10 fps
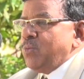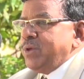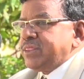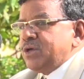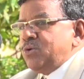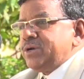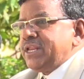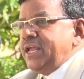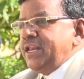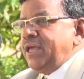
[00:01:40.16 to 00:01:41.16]

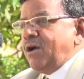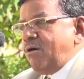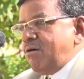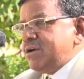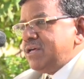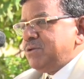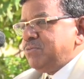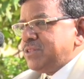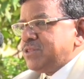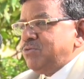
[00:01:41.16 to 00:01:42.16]
without any order,
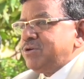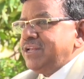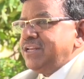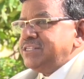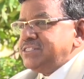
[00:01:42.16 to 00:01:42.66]
without any